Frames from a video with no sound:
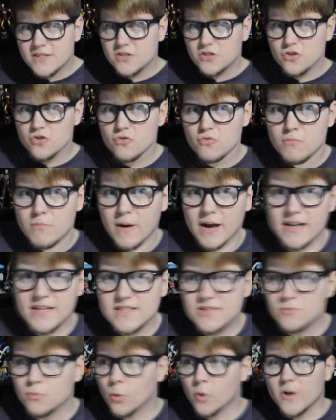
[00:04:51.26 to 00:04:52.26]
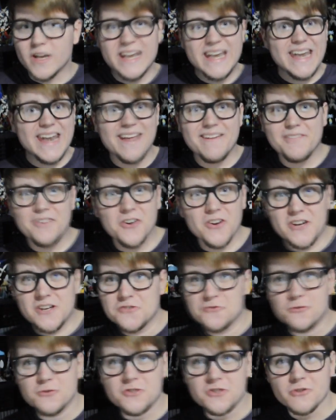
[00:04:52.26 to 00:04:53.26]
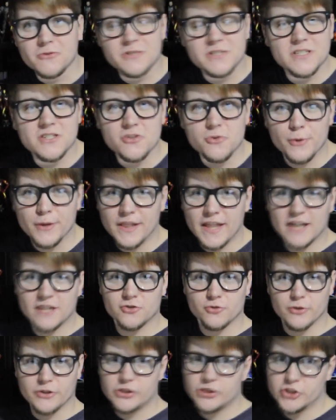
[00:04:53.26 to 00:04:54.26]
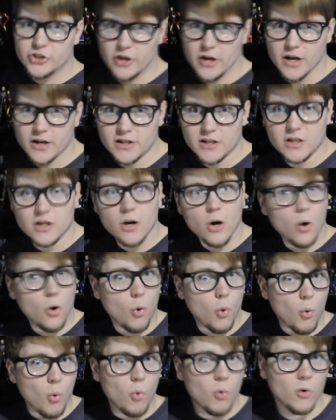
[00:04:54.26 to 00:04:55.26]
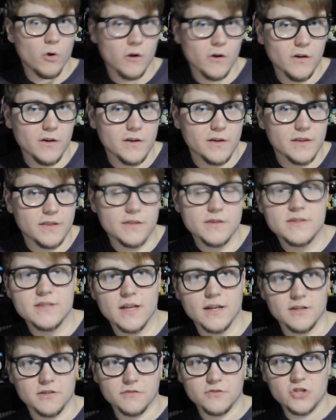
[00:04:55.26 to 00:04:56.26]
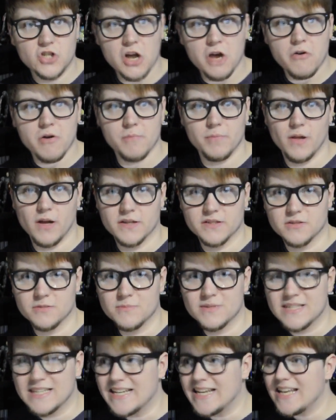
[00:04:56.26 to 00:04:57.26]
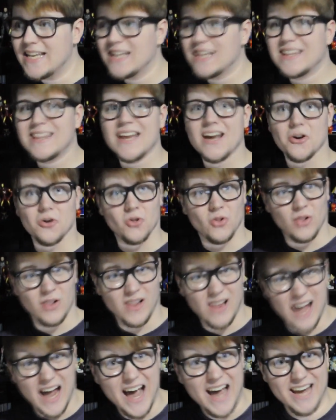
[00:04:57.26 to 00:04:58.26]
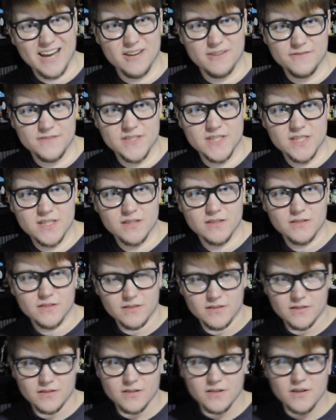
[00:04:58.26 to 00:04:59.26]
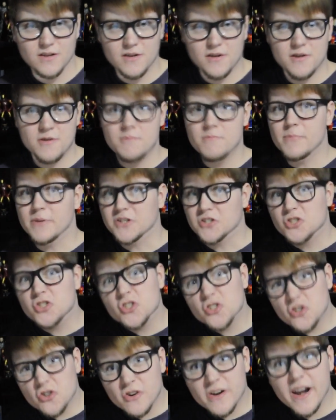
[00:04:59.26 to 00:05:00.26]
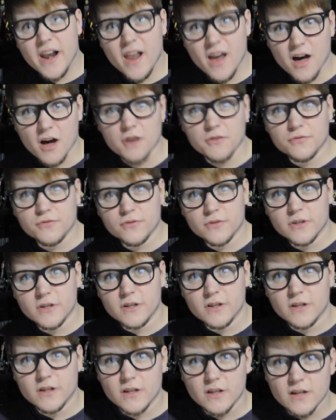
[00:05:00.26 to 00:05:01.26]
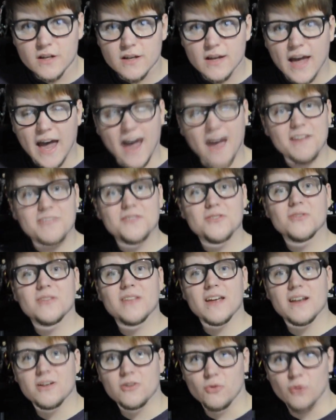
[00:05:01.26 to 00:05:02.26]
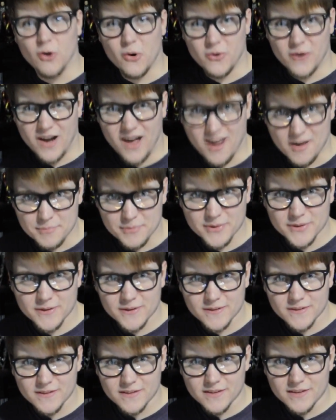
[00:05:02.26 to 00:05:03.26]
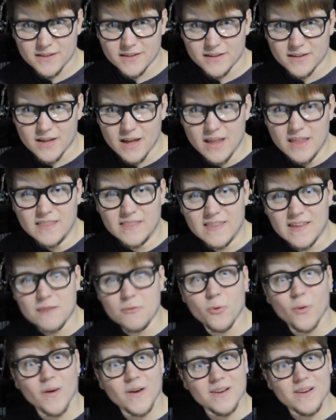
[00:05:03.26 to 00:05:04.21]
These new mice were never introduced to electric shock or the scent of cherry blossoms in their lives. But sure enough, after they'd grown up, they